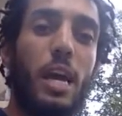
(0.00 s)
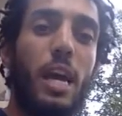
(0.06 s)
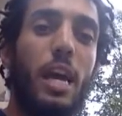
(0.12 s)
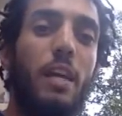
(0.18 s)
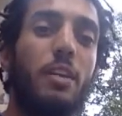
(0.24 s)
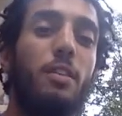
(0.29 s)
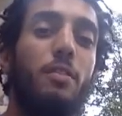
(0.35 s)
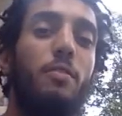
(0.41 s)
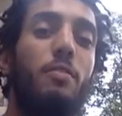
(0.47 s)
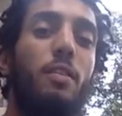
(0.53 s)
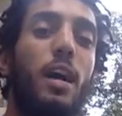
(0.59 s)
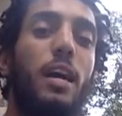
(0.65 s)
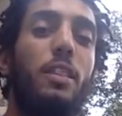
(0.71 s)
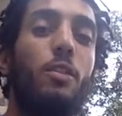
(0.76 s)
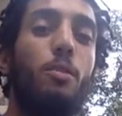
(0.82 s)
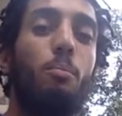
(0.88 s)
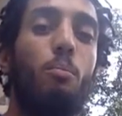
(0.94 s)
And to
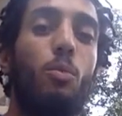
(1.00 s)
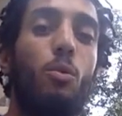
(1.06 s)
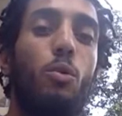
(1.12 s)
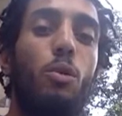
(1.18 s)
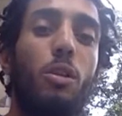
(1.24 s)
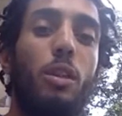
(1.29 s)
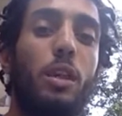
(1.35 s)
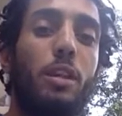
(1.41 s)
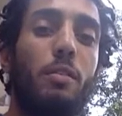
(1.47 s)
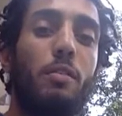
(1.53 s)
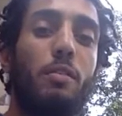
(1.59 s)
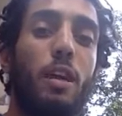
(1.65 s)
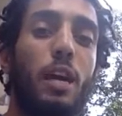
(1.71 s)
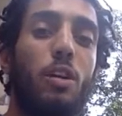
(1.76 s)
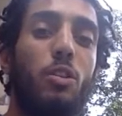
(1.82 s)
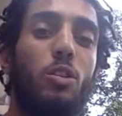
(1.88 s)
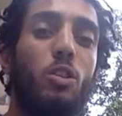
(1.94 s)
find the more than
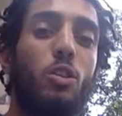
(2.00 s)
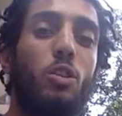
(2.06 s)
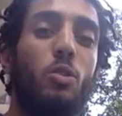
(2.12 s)
value,